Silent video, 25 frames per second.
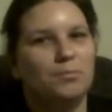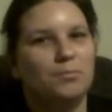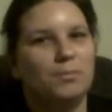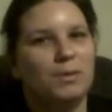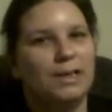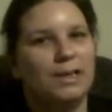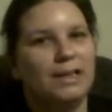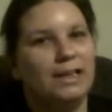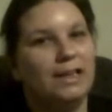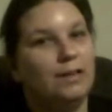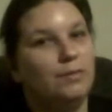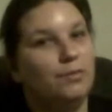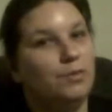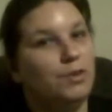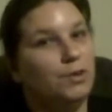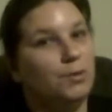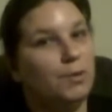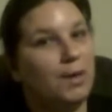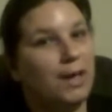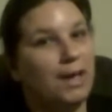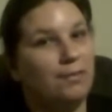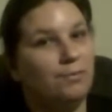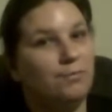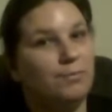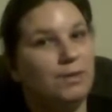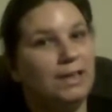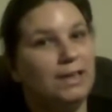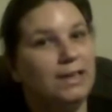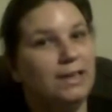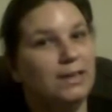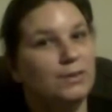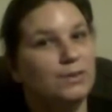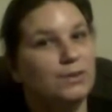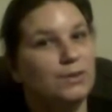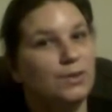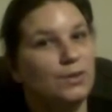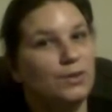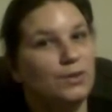but if you have
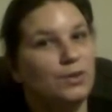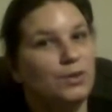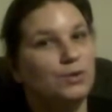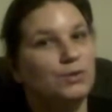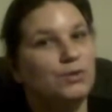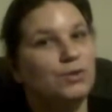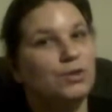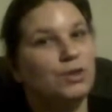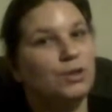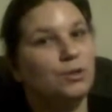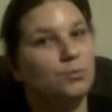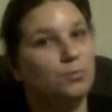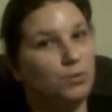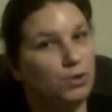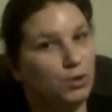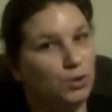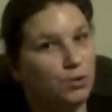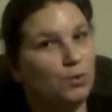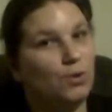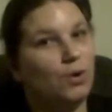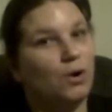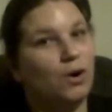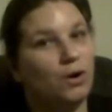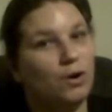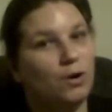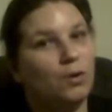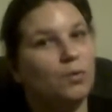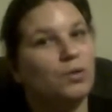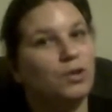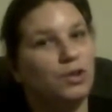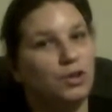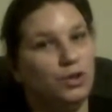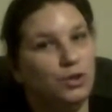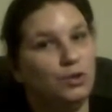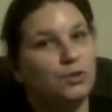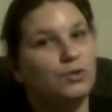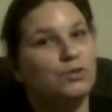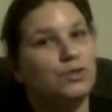videos on YouTube, you are a
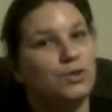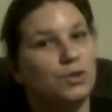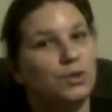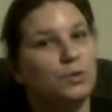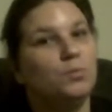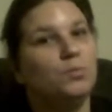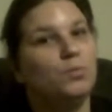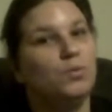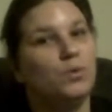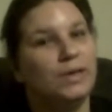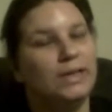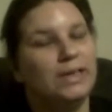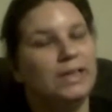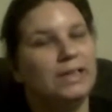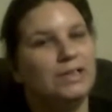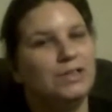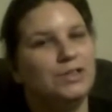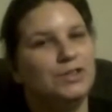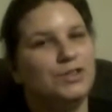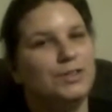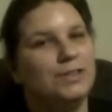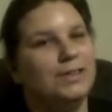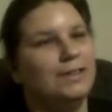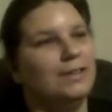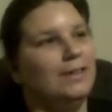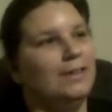YouTube witch.